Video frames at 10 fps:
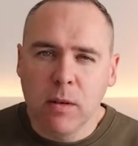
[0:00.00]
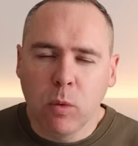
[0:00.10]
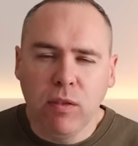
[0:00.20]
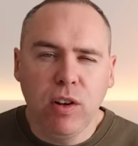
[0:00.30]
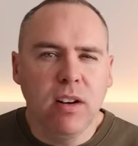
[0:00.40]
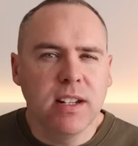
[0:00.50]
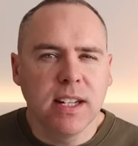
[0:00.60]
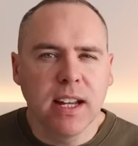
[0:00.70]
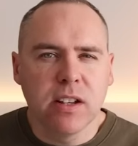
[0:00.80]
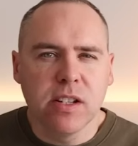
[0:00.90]
What if you need to
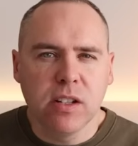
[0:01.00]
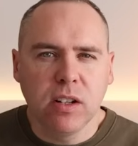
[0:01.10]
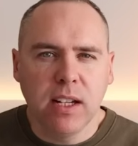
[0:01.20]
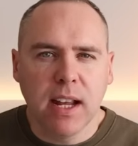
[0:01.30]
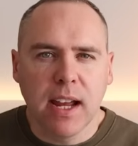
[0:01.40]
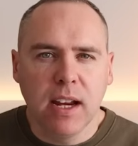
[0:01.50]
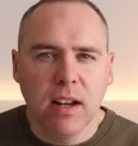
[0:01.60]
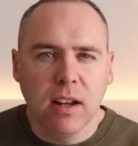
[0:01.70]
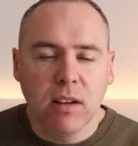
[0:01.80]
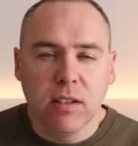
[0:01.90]
take a study day
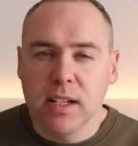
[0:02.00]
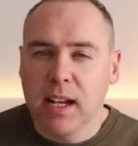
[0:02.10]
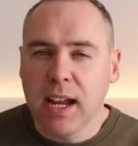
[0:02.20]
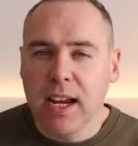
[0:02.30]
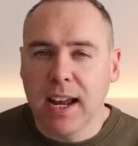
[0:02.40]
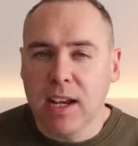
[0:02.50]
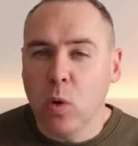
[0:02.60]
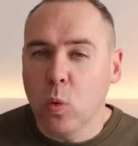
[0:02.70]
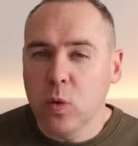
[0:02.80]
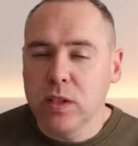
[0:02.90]
today and you
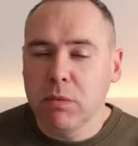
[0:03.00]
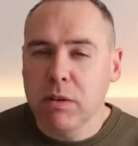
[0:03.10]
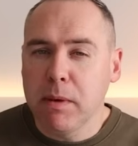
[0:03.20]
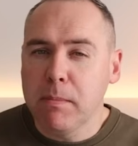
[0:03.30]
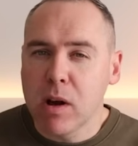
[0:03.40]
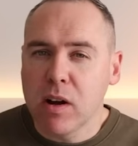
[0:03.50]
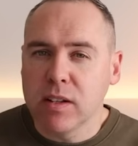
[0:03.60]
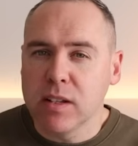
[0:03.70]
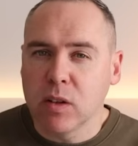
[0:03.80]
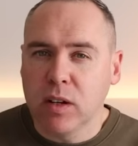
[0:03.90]
also want to be
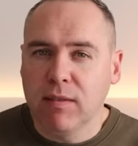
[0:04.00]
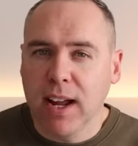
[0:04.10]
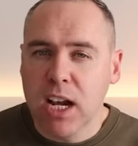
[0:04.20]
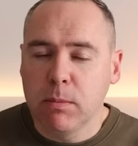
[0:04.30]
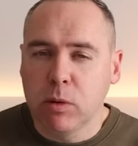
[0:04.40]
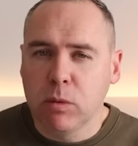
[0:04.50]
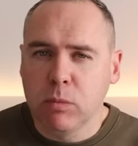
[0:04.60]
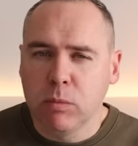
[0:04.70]
marked as unavailable